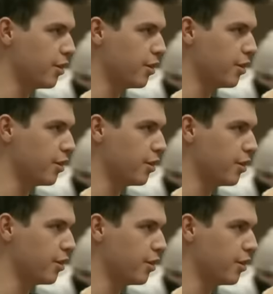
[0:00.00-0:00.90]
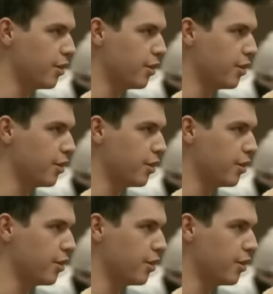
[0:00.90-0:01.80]

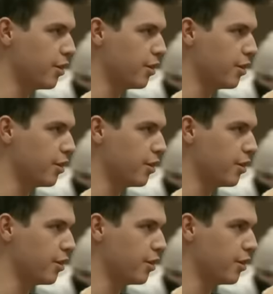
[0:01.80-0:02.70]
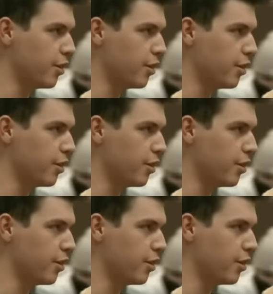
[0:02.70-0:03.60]

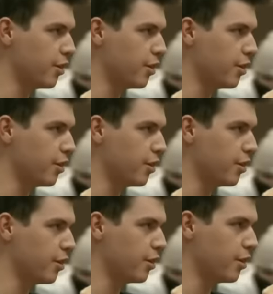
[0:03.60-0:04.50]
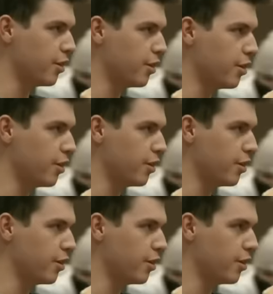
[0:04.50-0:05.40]

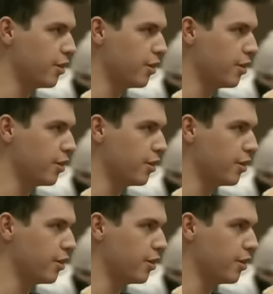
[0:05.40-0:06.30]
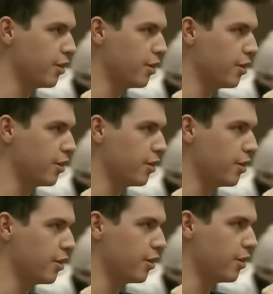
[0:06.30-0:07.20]

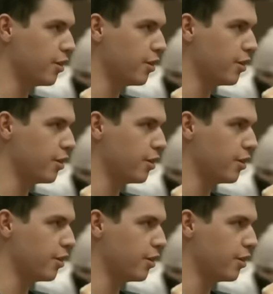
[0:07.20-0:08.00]
(not speaking)